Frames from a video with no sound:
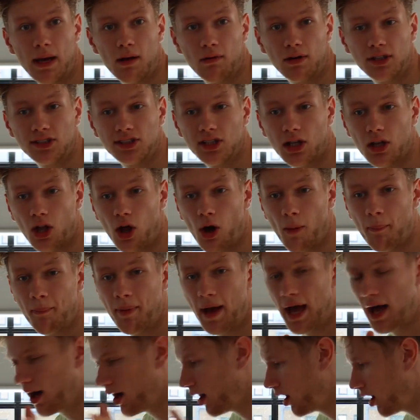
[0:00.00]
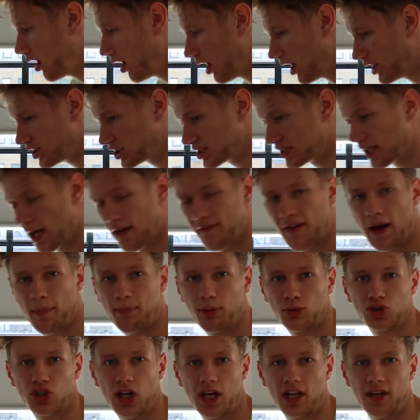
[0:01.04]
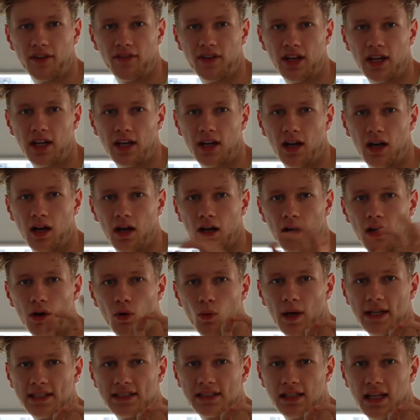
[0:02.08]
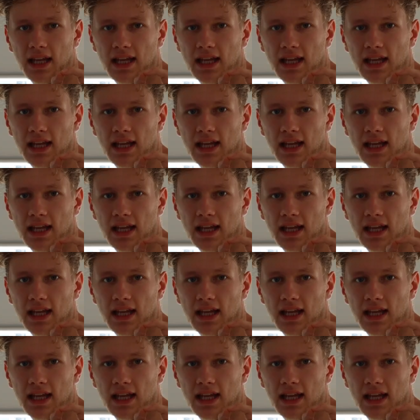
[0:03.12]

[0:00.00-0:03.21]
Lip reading: mirin's a lot better. I just have apple cider vinegar, waste